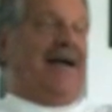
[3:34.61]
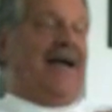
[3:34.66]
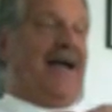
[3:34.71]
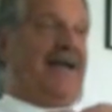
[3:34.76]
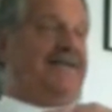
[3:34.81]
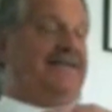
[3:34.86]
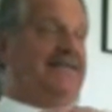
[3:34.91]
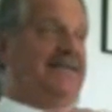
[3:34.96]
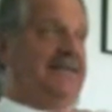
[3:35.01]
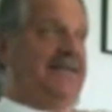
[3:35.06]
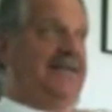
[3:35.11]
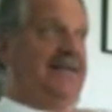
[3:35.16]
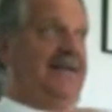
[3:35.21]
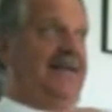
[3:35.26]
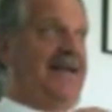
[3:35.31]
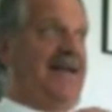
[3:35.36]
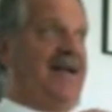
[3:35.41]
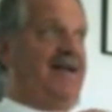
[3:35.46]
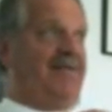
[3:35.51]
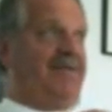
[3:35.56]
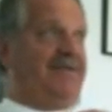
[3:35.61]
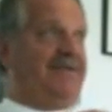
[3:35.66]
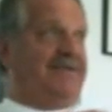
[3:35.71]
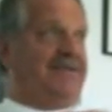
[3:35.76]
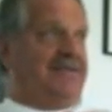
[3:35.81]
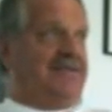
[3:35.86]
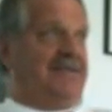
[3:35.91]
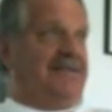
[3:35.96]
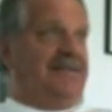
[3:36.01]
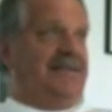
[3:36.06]
I'm slightly scared
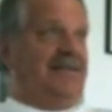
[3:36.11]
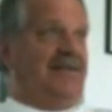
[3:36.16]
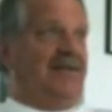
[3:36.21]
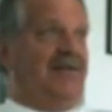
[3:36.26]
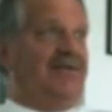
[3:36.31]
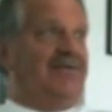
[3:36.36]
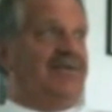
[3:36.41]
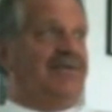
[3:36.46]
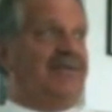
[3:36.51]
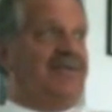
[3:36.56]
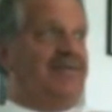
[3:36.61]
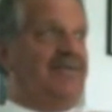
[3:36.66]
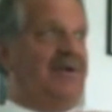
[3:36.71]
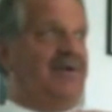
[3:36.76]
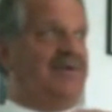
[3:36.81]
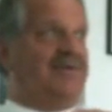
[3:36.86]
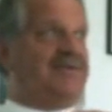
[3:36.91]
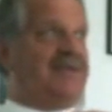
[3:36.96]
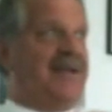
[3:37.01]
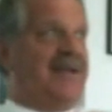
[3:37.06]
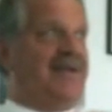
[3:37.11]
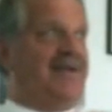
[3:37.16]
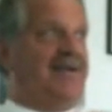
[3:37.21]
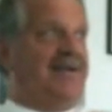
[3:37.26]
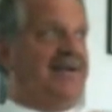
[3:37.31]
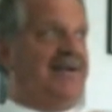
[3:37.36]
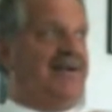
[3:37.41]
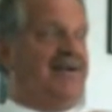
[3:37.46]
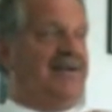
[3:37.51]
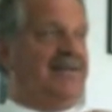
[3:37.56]
we may not win because we are
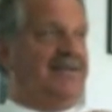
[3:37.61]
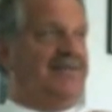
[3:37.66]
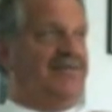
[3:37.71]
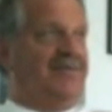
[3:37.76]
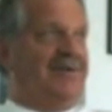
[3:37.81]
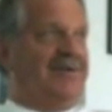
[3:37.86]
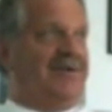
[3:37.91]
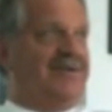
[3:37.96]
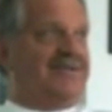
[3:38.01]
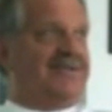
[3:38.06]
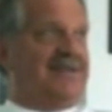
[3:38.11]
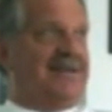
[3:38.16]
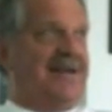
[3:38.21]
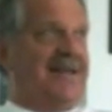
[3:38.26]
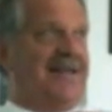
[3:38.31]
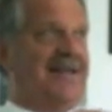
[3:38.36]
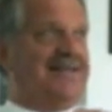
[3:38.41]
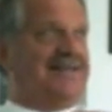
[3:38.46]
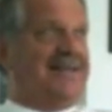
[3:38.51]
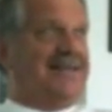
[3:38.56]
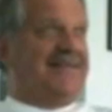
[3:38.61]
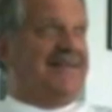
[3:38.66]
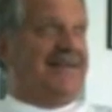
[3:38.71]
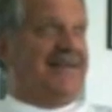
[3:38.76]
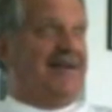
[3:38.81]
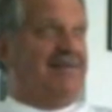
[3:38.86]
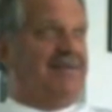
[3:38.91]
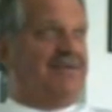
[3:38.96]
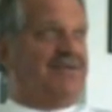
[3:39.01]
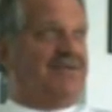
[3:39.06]
losing so many
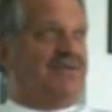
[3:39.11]
soldiers.